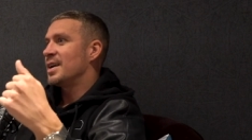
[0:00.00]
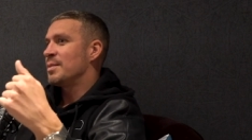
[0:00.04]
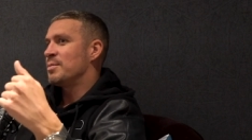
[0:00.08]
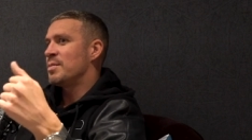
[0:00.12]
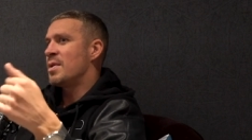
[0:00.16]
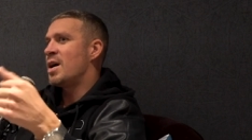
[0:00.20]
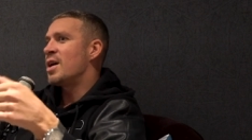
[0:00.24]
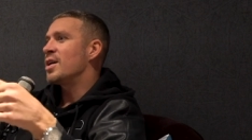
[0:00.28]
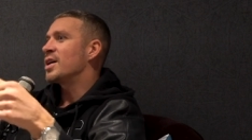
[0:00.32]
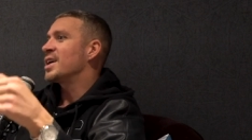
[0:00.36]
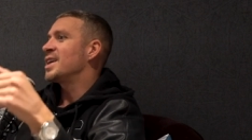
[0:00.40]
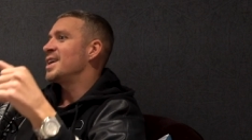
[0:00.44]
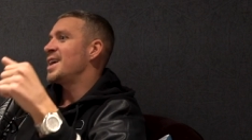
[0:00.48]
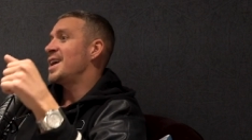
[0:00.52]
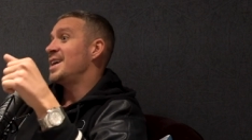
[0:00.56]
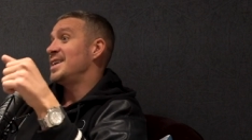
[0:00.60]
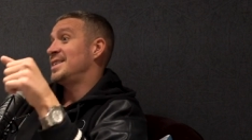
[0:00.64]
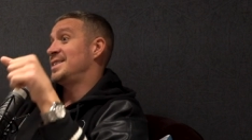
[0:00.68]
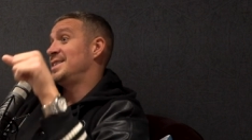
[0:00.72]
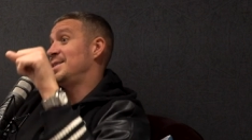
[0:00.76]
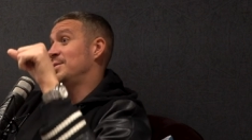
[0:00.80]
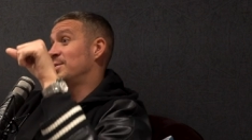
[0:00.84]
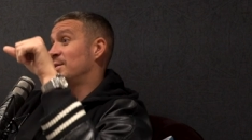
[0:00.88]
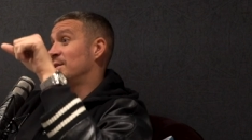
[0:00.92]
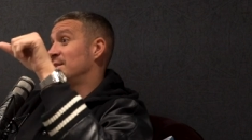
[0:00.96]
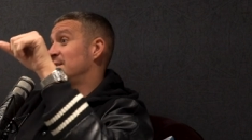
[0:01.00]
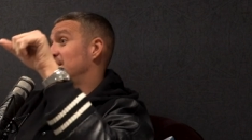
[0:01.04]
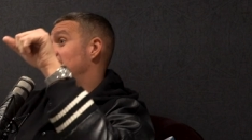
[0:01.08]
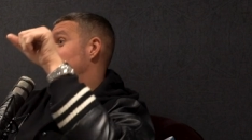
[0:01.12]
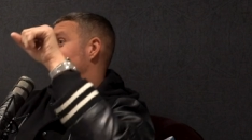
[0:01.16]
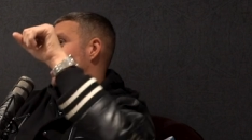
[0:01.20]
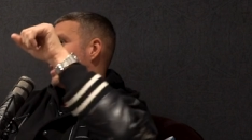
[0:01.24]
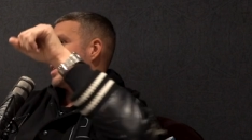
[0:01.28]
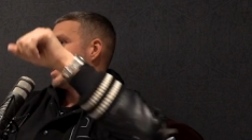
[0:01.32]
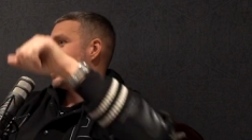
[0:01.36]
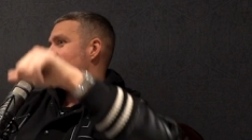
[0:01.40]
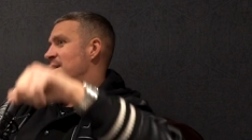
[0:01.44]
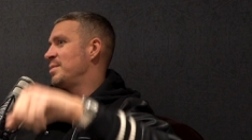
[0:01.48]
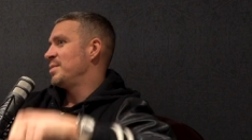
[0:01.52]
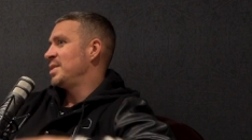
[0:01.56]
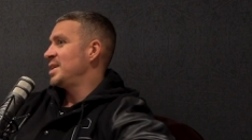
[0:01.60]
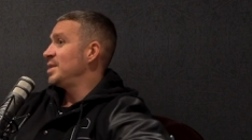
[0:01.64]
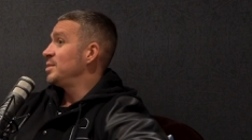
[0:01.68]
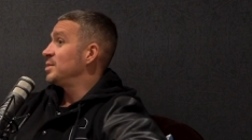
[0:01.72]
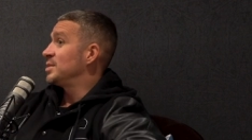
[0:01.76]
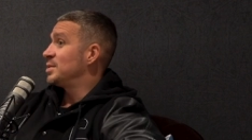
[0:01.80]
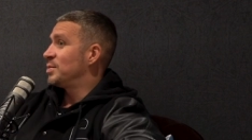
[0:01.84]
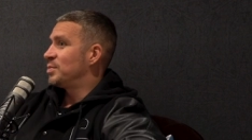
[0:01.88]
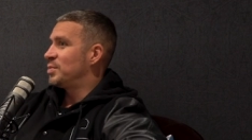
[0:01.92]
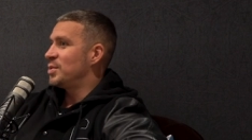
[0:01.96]
Mark Yeates, it was at the time.
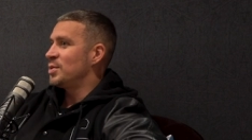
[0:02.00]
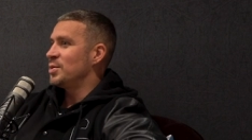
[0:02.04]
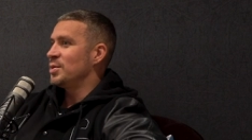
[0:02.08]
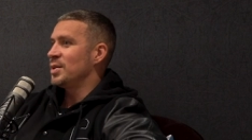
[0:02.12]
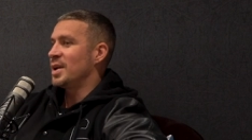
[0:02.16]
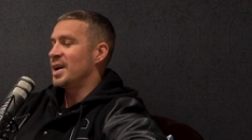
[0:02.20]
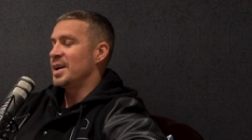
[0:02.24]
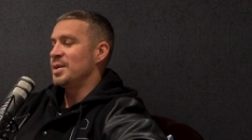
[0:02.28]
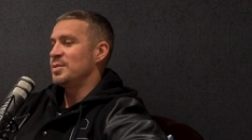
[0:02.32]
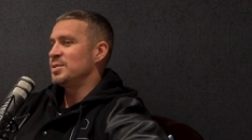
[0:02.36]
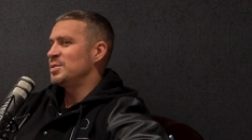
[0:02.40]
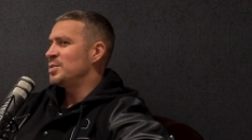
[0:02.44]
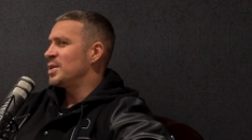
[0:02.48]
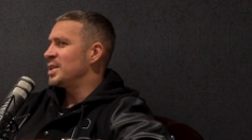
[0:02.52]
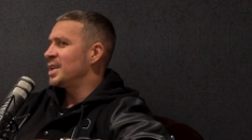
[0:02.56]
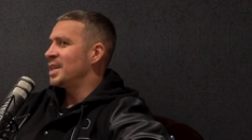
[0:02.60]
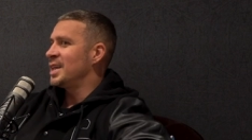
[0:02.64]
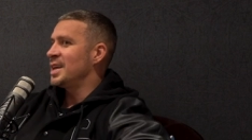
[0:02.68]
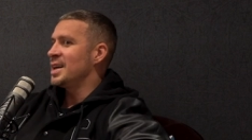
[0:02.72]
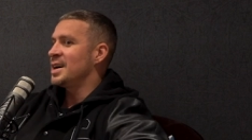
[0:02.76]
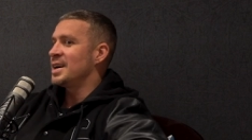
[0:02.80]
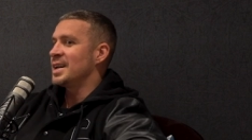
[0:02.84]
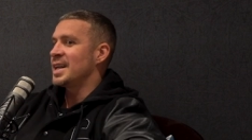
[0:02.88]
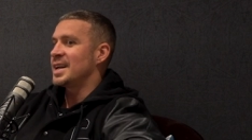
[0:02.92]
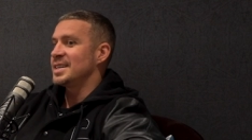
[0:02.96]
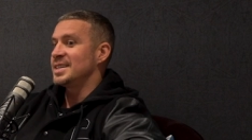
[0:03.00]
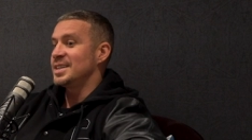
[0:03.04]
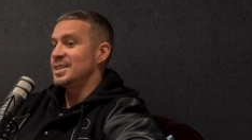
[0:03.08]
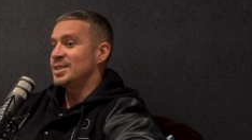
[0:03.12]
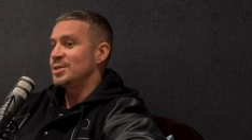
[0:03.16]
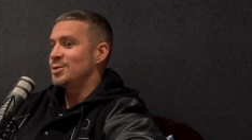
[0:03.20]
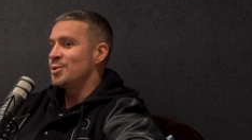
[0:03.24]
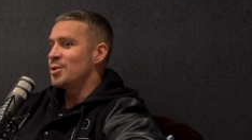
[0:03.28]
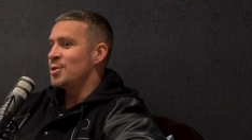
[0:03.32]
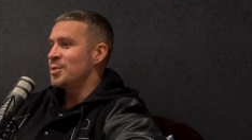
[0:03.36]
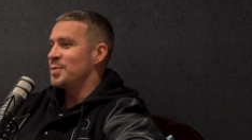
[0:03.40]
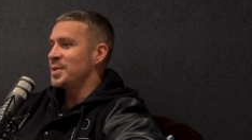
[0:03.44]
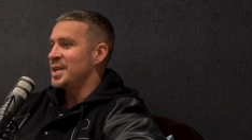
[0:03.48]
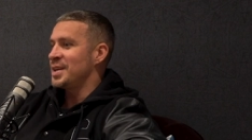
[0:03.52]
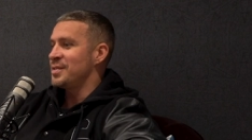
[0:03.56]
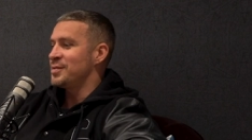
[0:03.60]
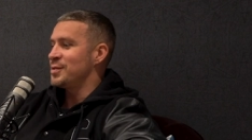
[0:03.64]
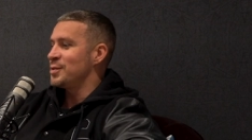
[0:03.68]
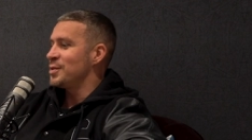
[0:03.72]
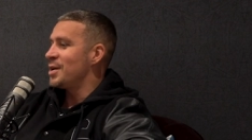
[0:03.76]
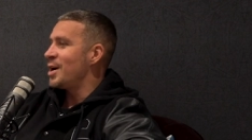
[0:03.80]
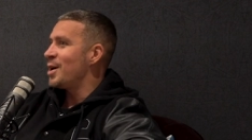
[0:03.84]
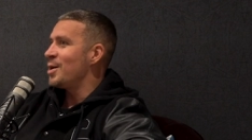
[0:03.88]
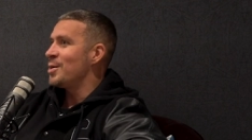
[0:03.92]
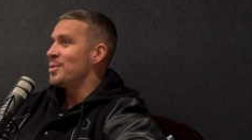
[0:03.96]
He was a baller. He was one of the young lads. He saw me and he
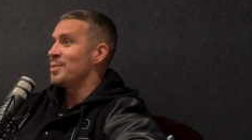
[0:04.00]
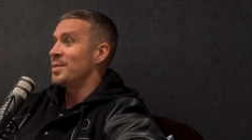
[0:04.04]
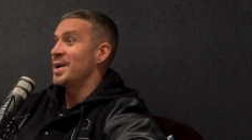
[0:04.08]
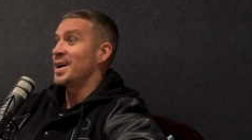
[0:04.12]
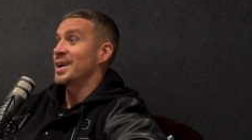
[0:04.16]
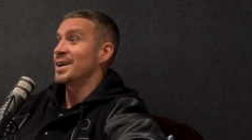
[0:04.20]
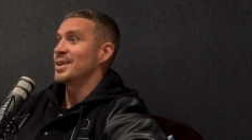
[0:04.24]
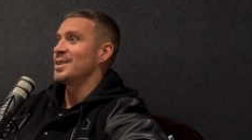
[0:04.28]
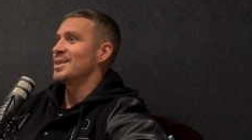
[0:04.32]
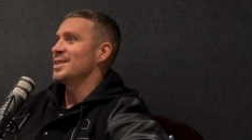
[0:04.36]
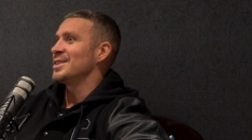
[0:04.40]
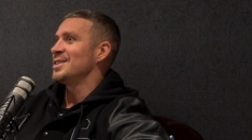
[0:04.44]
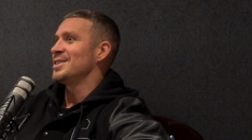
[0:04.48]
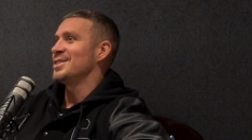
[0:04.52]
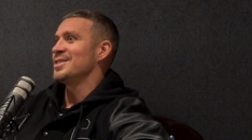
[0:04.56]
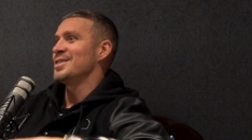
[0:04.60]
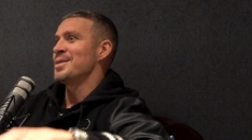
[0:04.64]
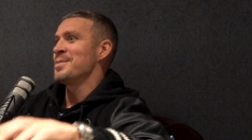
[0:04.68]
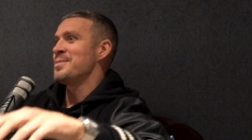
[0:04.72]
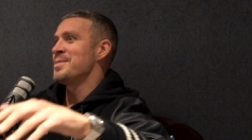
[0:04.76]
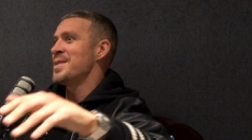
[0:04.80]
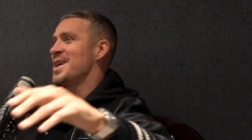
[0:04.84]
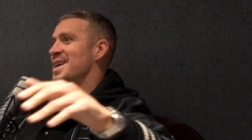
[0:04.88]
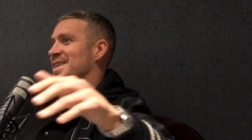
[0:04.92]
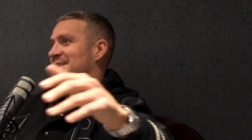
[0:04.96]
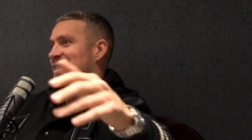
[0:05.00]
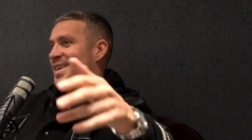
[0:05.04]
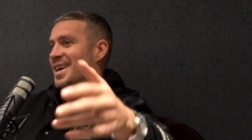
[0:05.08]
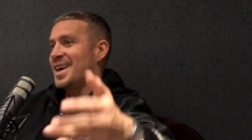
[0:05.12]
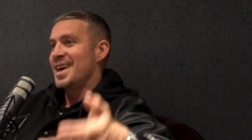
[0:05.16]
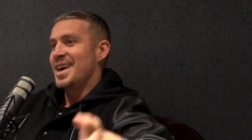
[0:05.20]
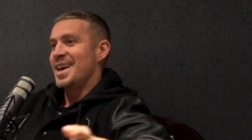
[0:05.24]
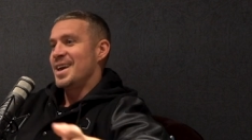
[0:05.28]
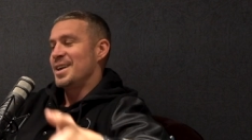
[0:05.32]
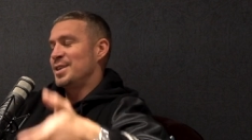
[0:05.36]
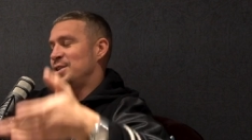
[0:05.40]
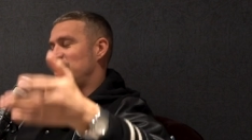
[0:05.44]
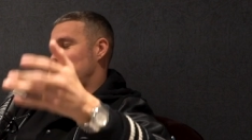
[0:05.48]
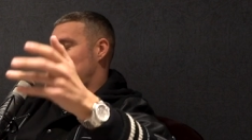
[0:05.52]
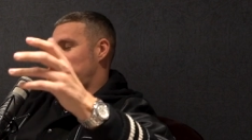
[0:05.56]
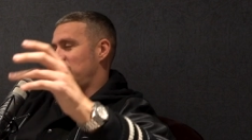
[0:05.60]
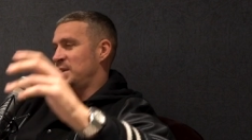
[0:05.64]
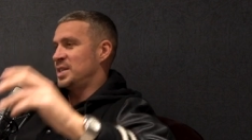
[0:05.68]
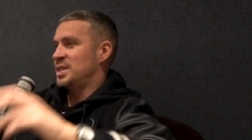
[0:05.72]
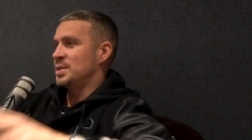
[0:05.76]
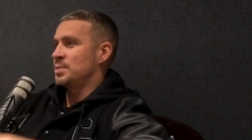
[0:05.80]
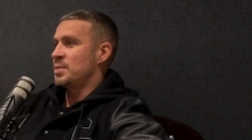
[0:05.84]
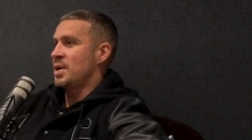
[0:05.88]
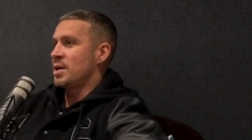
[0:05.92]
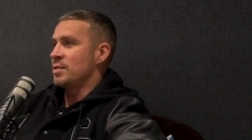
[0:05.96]
thought, oh my God, you're a mess. Took
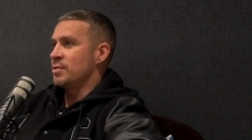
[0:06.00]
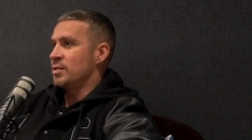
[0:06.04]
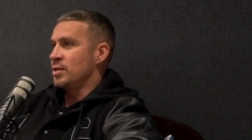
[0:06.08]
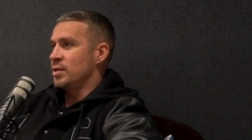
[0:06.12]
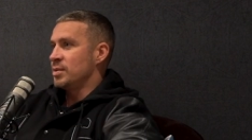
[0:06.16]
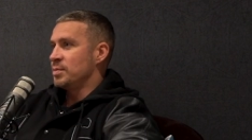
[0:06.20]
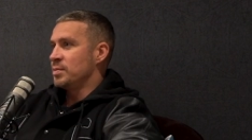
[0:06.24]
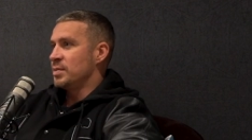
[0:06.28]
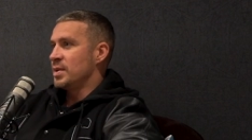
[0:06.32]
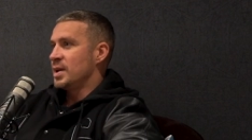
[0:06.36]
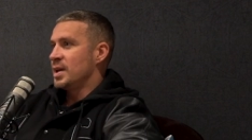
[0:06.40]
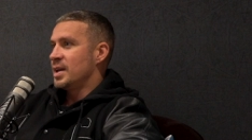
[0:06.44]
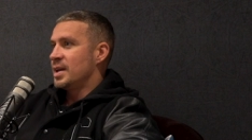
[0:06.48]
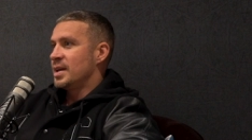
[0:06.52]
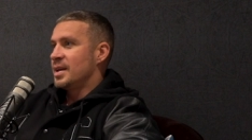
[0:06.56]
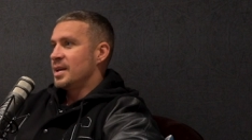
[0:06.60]
me to my room.